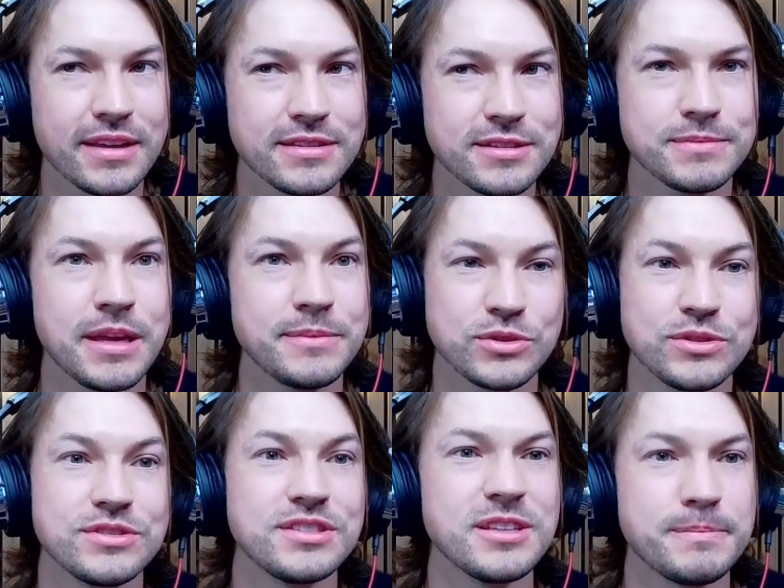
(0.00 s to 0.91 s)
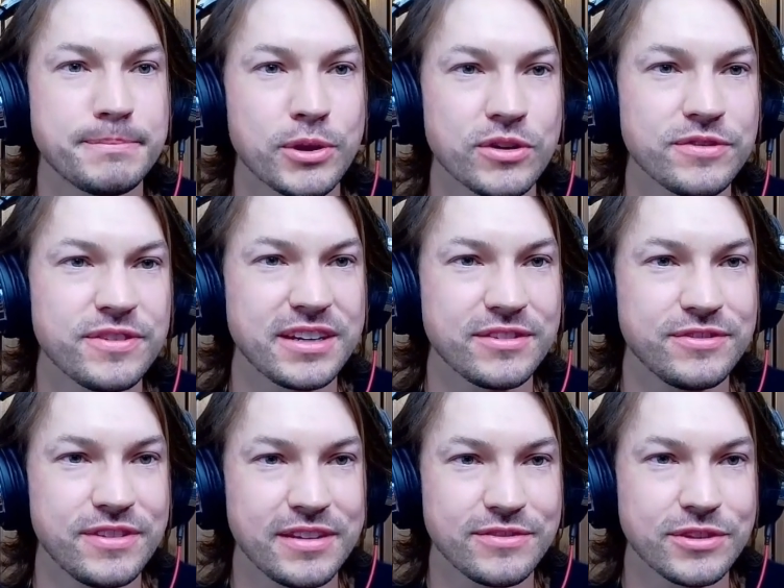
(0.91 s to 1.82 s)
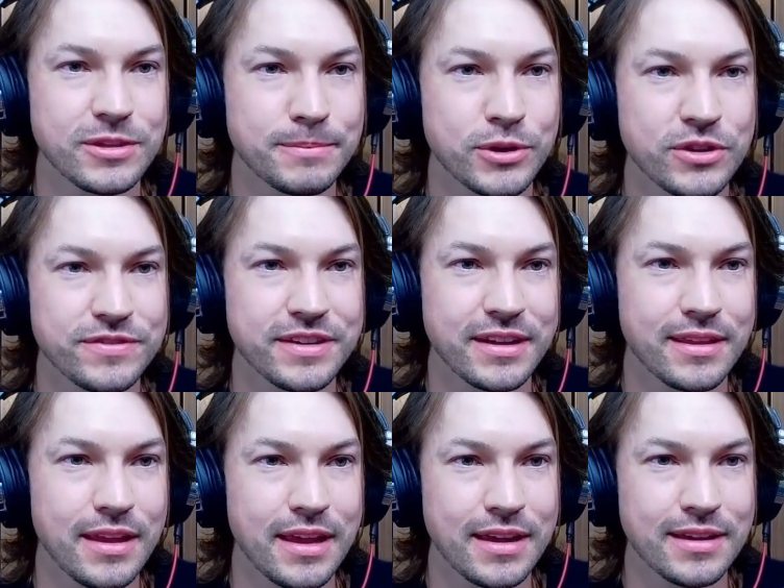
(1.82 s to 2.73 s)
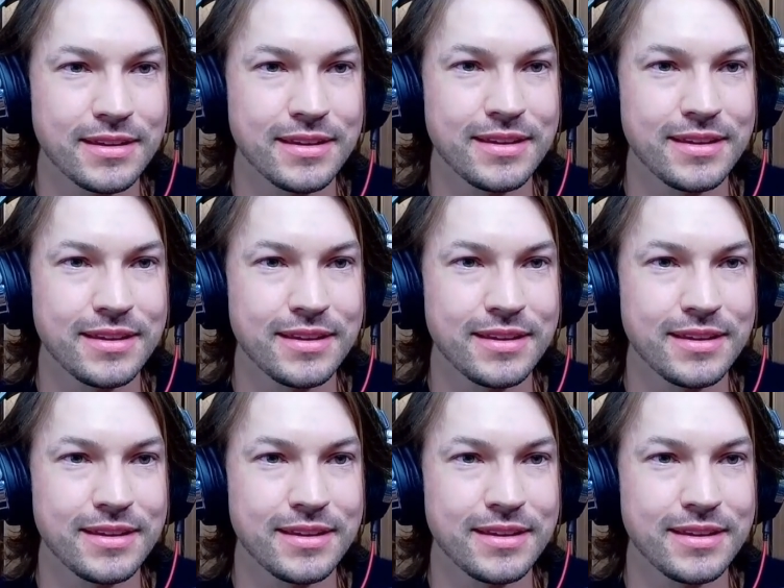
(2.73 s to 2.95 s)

sometimes when you see the perfect fit for the perfect thing,